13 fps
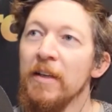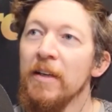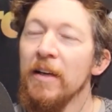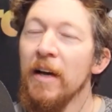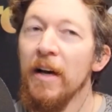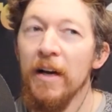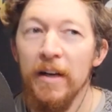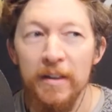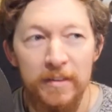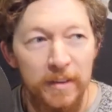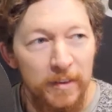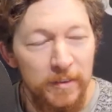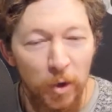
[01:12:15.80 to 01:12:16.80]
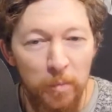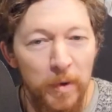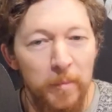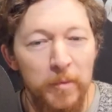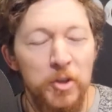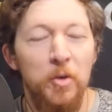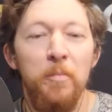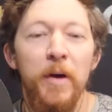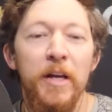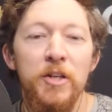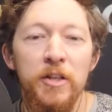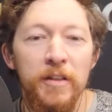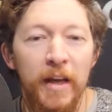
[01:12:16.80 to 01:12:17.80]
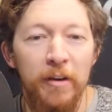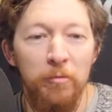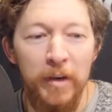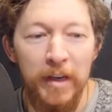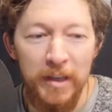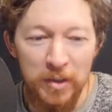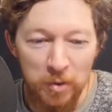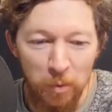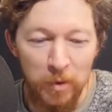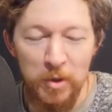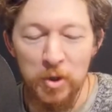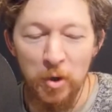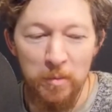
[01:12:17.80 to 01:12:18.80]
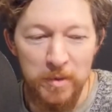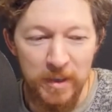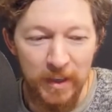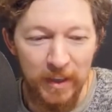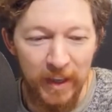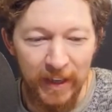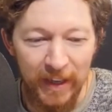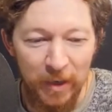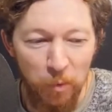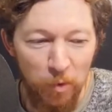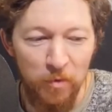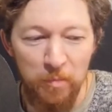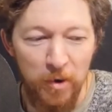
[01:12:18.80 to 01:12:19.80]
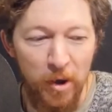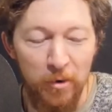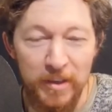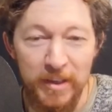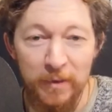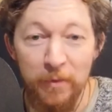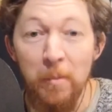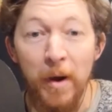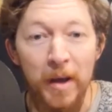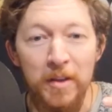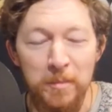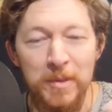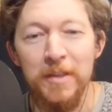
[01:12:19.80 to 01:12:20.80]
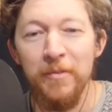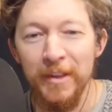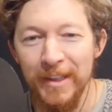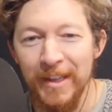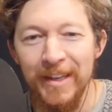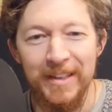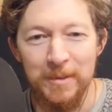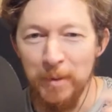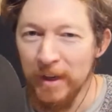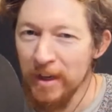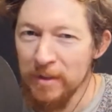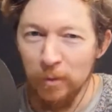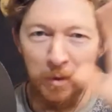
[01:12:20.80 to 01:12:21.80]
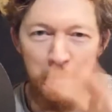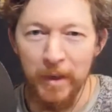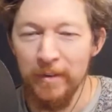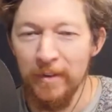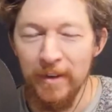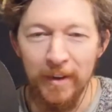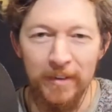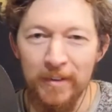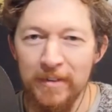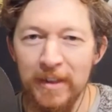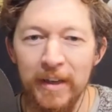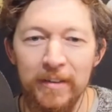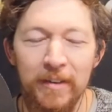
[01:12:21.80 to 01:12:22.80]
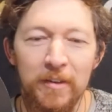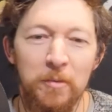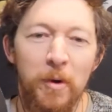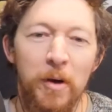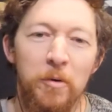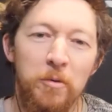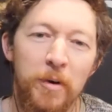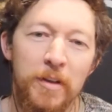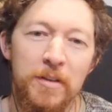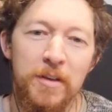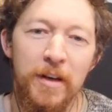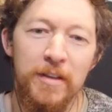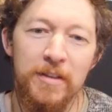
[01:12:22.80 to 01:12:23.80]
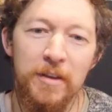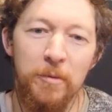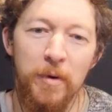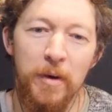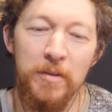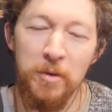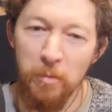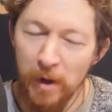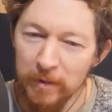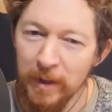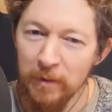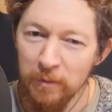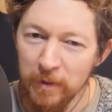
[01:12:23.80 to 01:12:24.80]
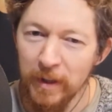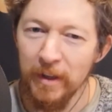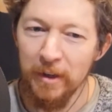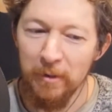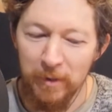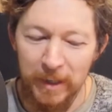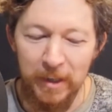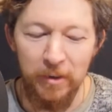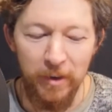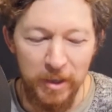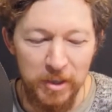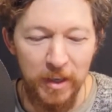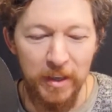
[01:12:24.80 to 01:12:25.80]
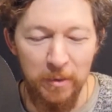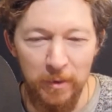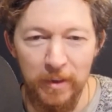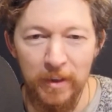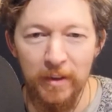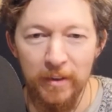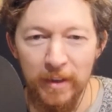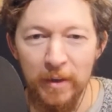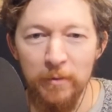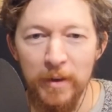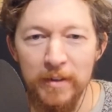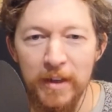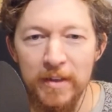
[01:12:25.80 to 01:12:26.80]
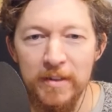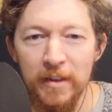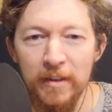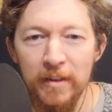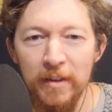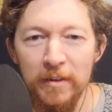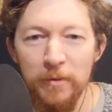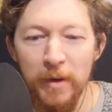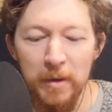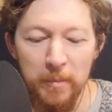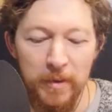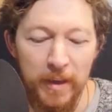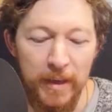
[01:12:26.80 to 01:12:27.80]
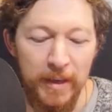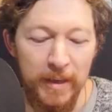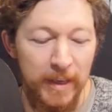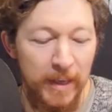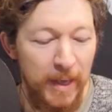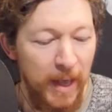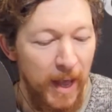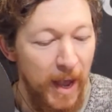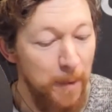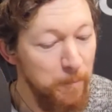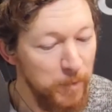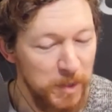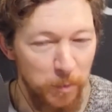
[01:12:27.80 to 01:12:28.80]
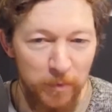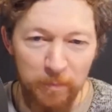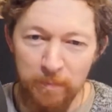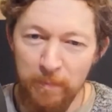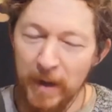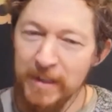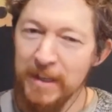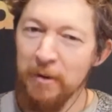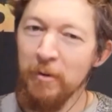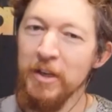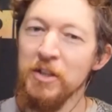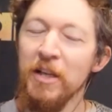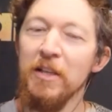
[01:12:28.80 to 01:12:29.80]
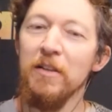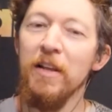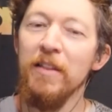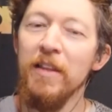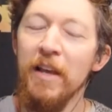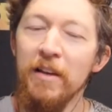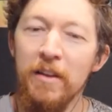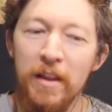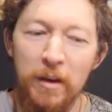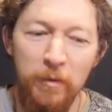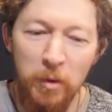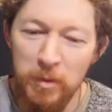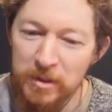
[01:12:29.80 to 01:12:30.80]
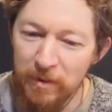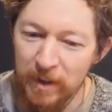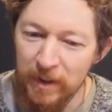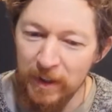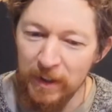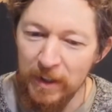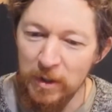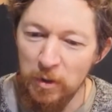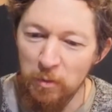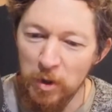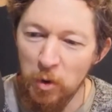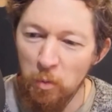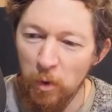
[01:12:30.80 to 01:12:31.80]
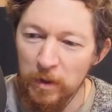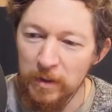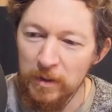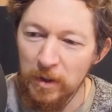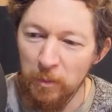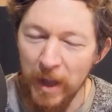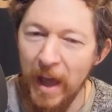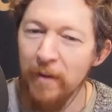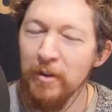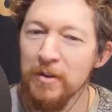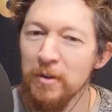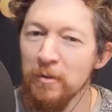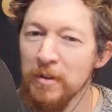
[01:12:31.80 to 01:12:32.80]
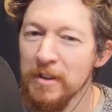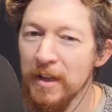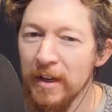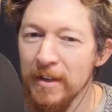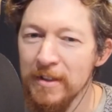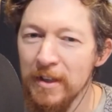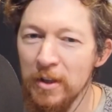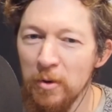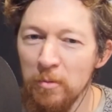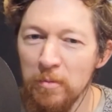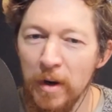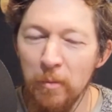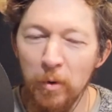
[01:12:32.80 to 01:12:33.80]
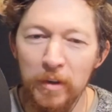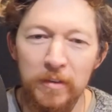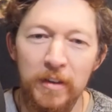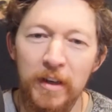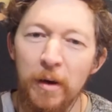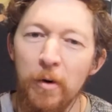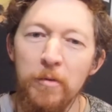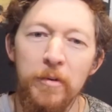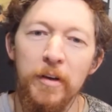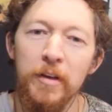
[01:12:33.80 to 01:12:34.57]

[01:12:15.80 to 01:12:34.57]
uh, to to open up my job page and and really sort the jobs like in order of priority for my specific needs because of all the metadata that's collected as well throughout the site. So uh, so yes. well done for that, and I really congratulate you on that on that fantastic fantastic uh, development there. Um, so we've basically reached the end, at the end of the interview. Is there anything that you, you want that we haven't sort of discussed that you uh, wanted to go over?